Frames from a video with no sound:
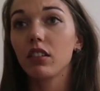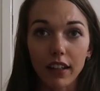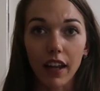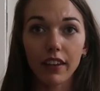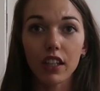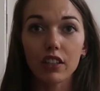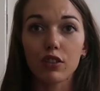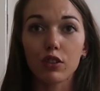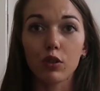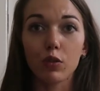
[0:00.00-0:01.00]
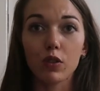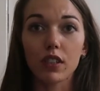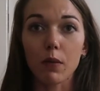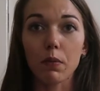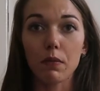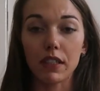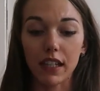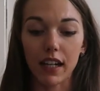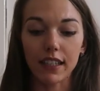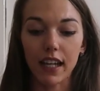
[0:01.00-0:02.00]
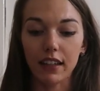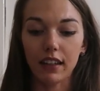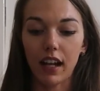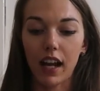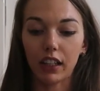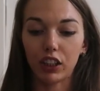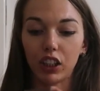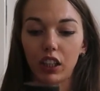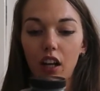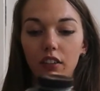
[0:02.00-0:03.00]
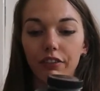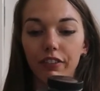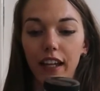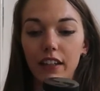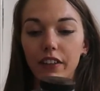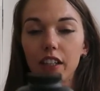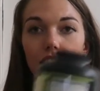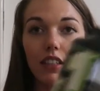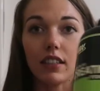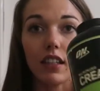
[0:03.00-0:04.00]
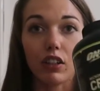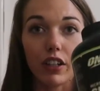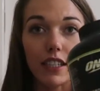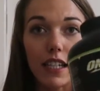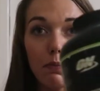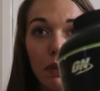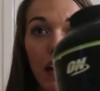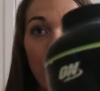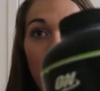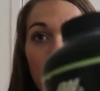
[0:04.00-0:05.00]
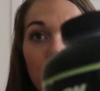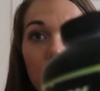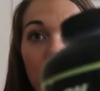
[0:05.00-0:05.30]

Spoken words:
Another 2 supplements that I take that are actually unflavoured is creatine powder.